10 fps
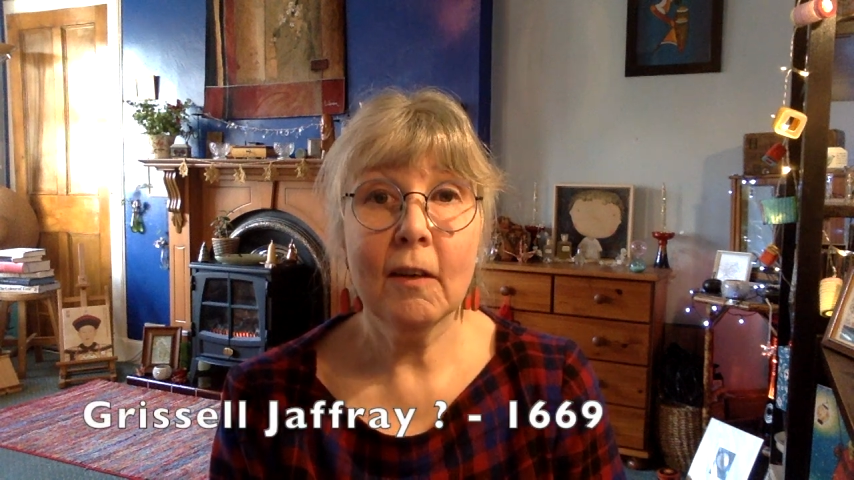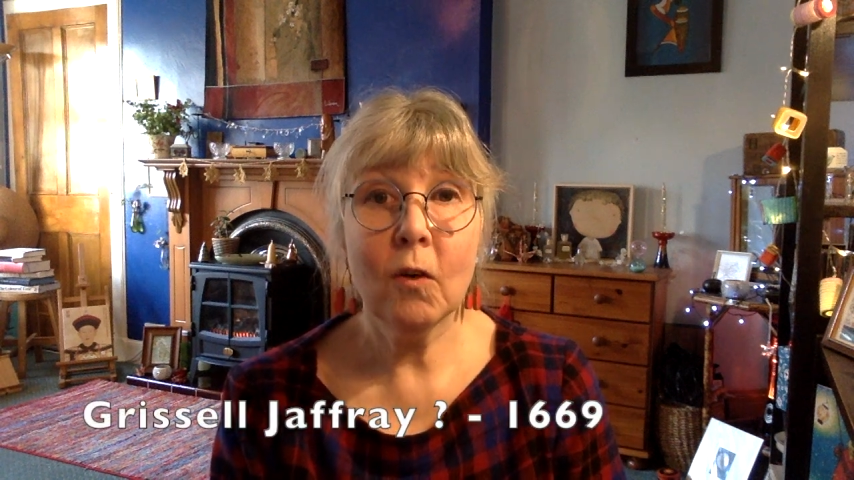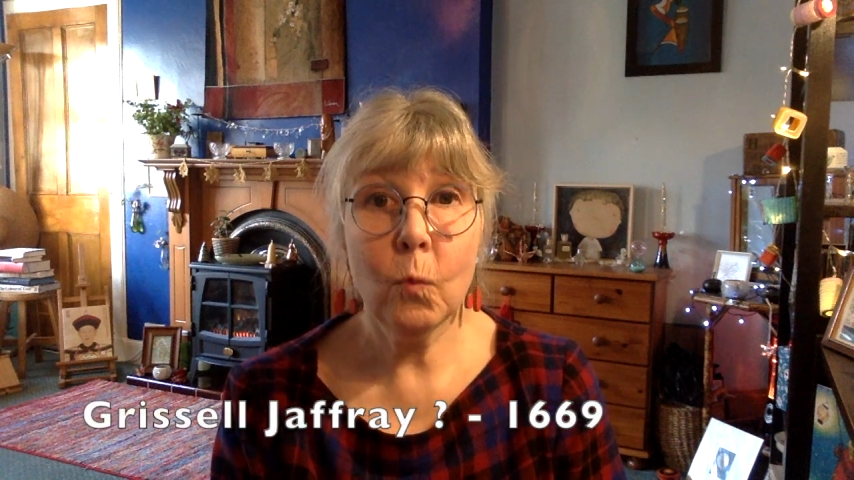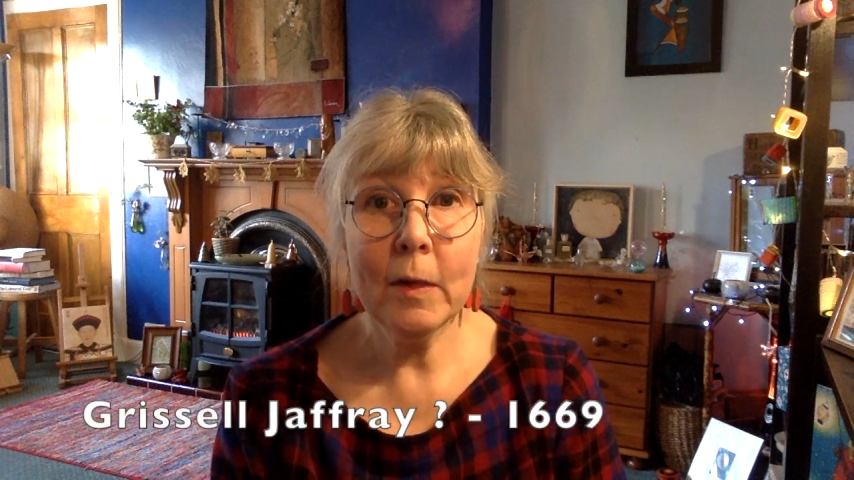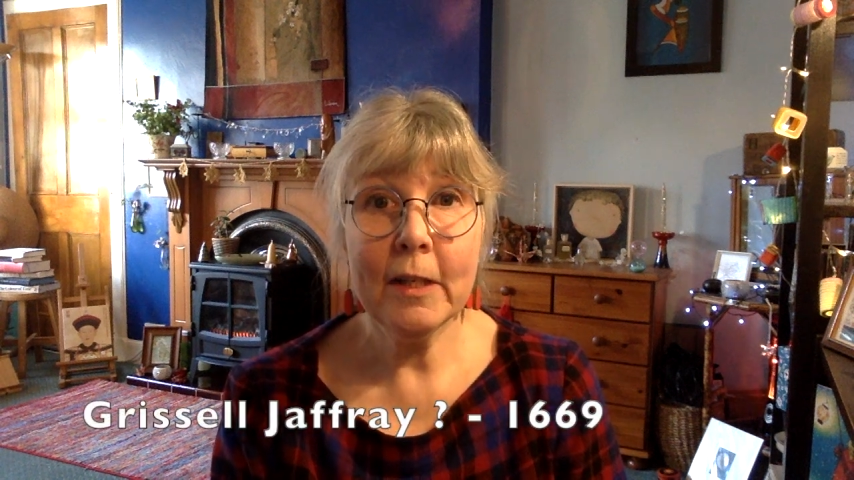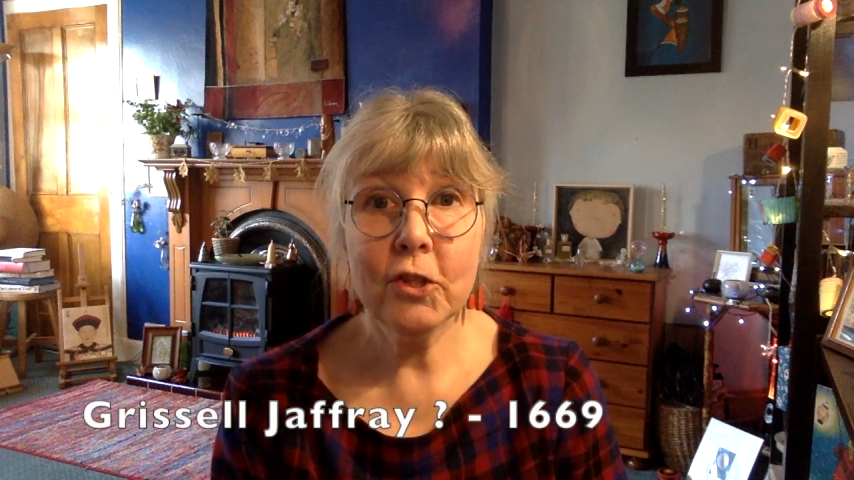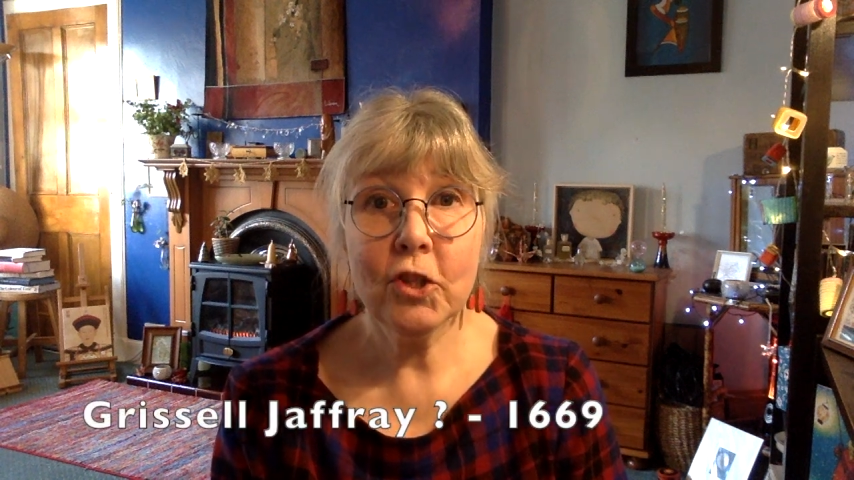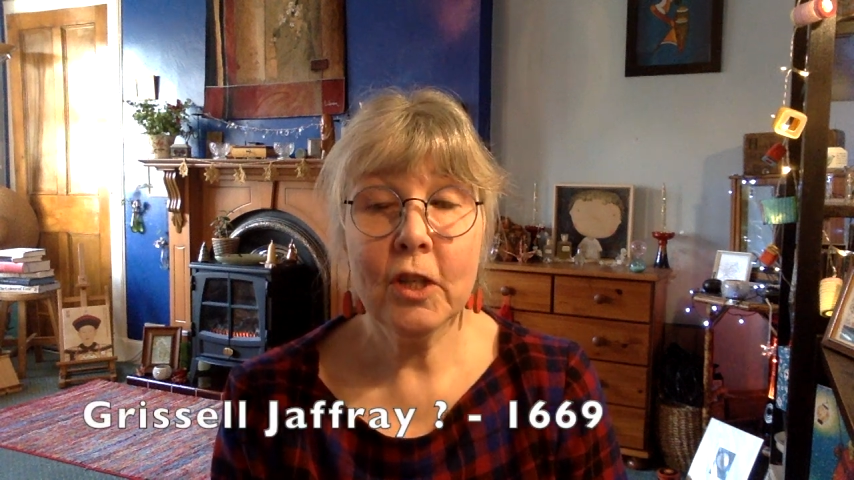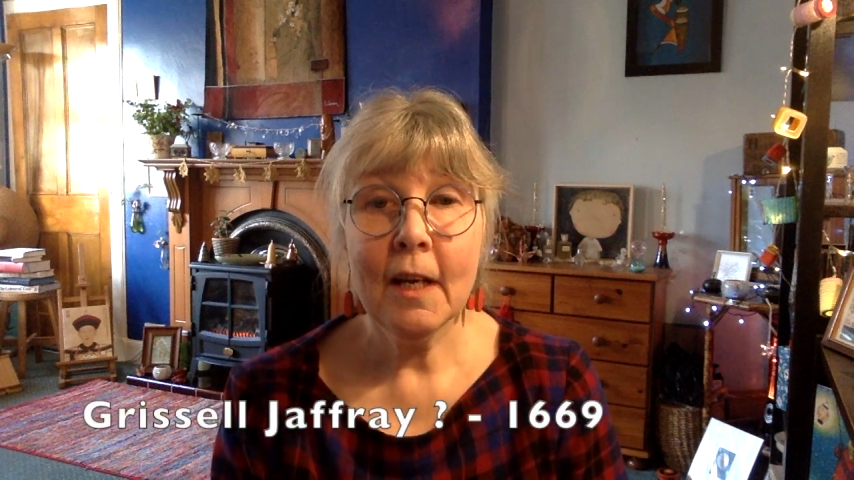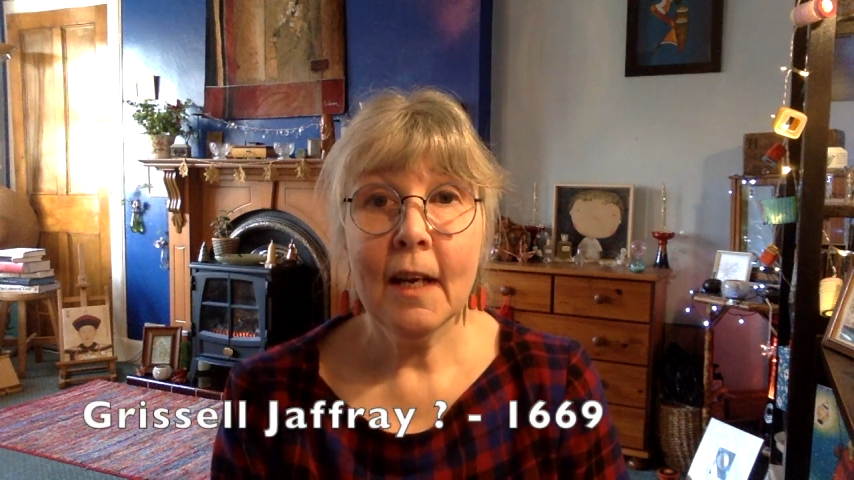a
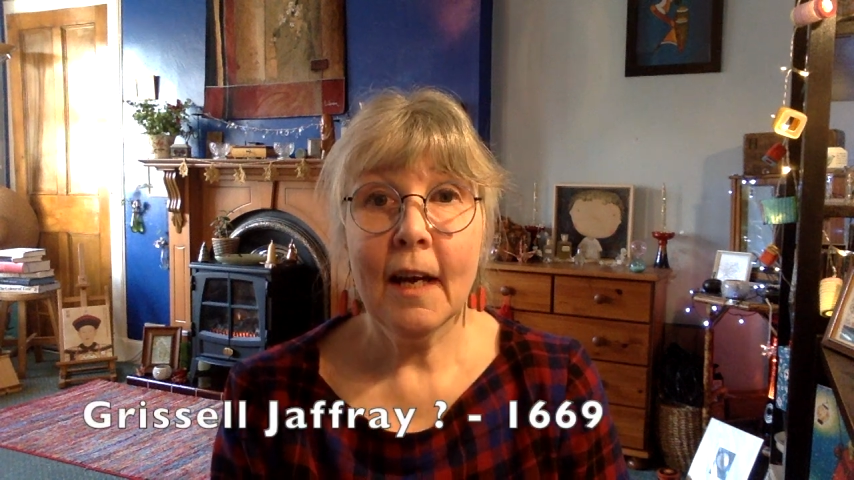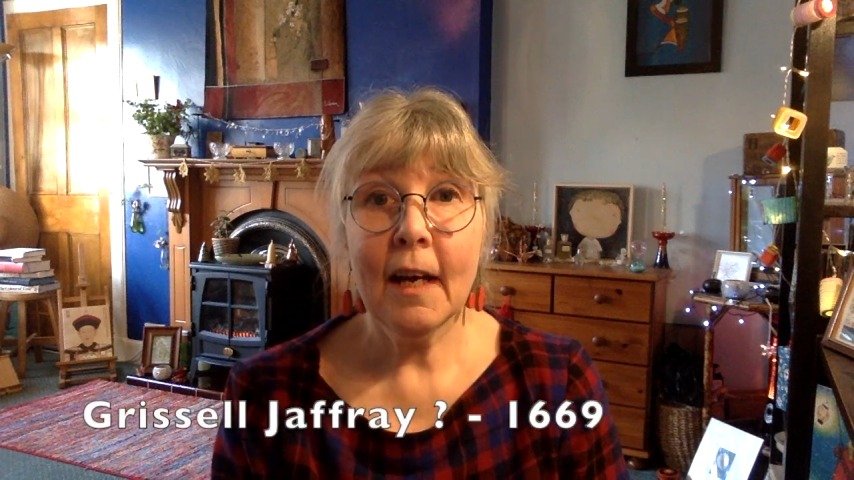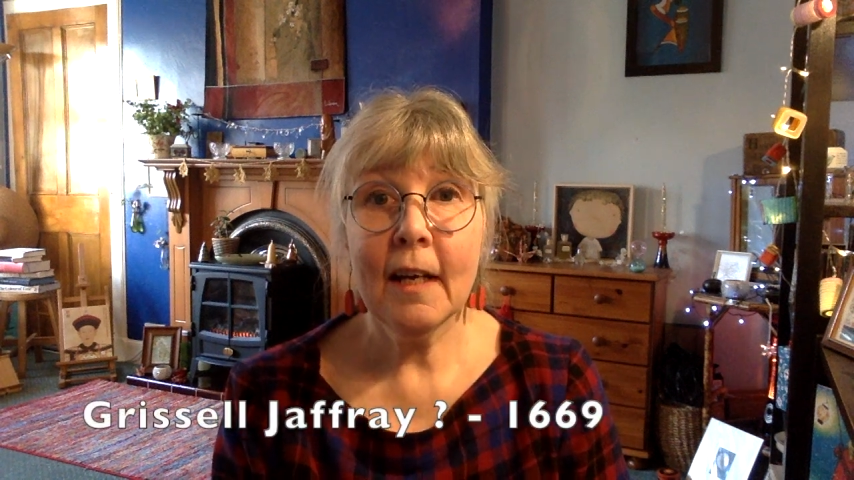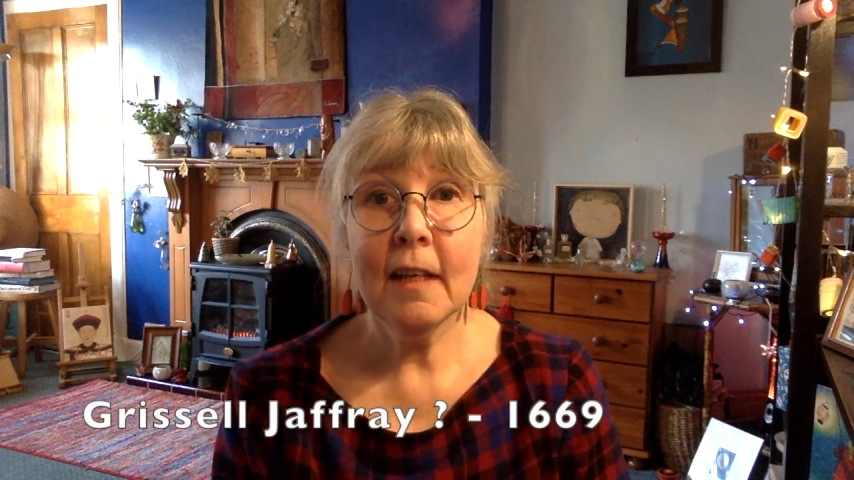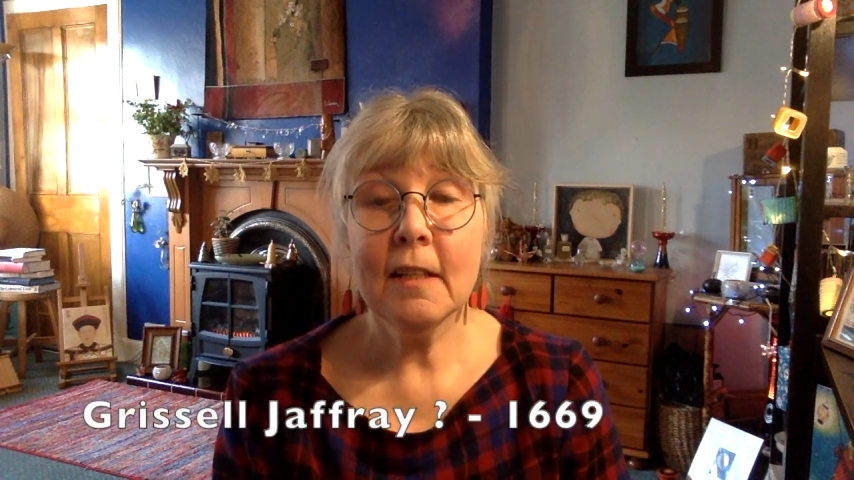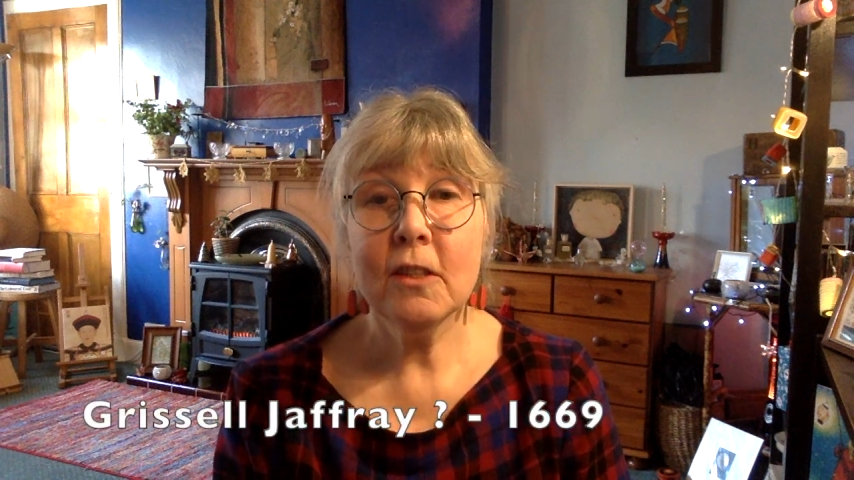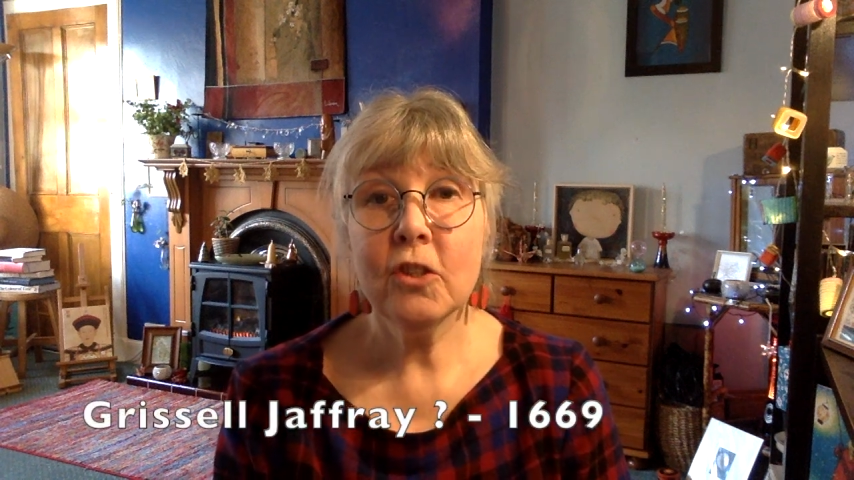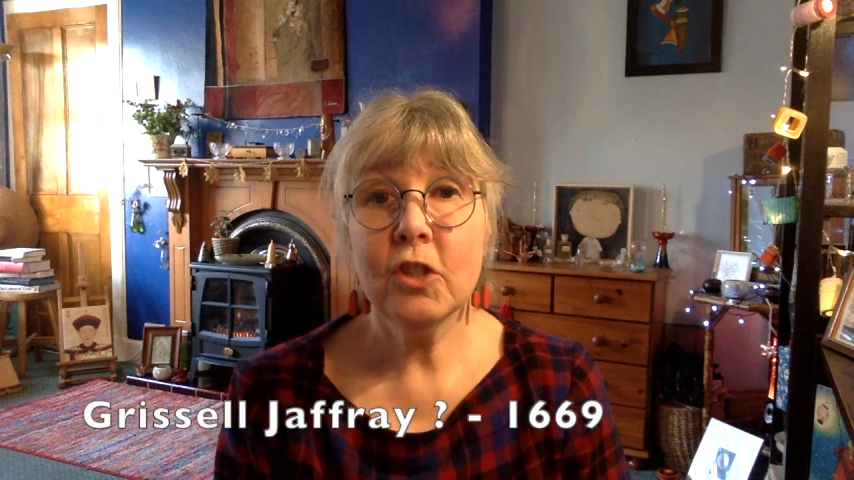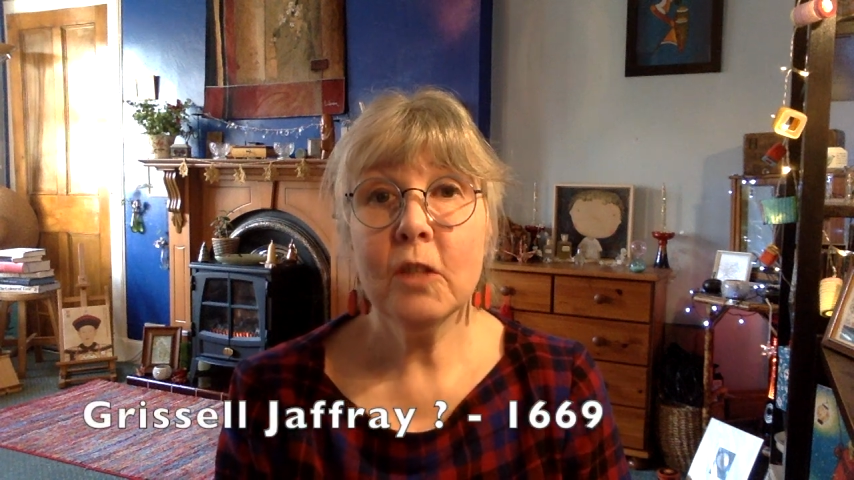witch, and she